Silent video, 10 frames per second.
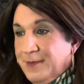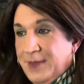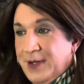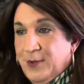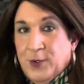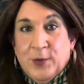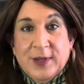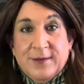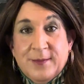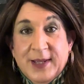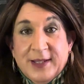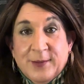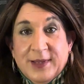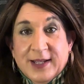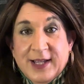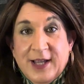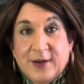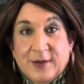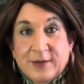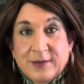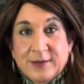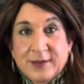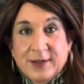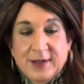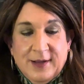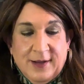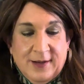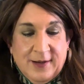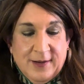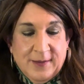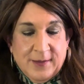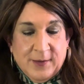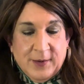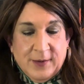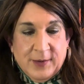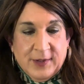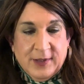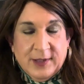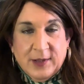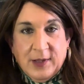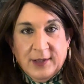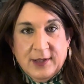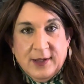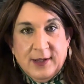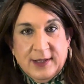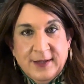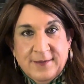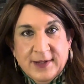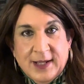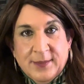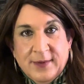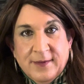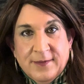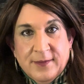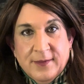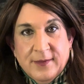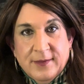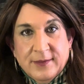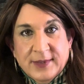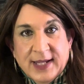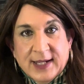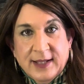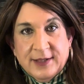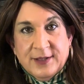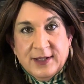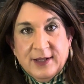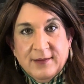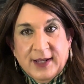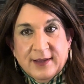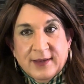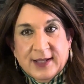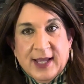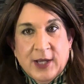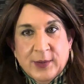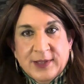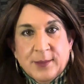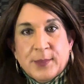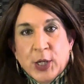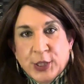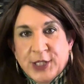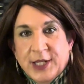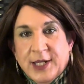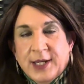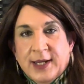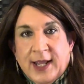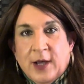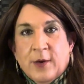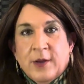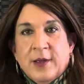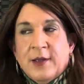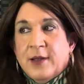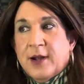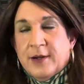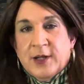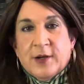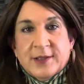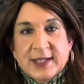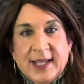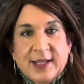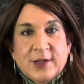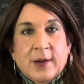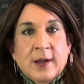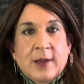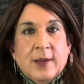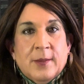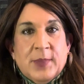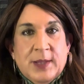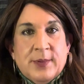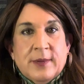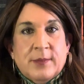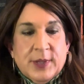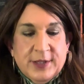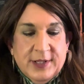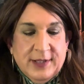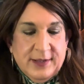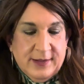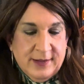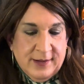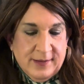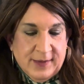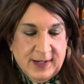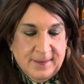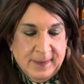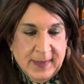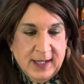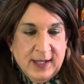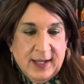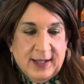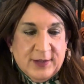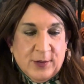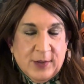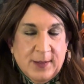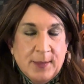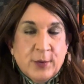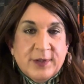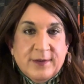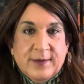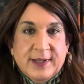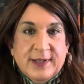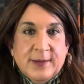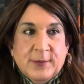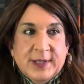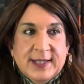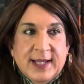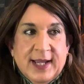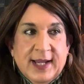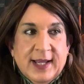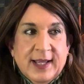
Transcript: I don't know, even messing with the cow, it's a different type of psychology. Like the cow is a person now. Our dogs and cats are people, persons, right? And so emotivism would say,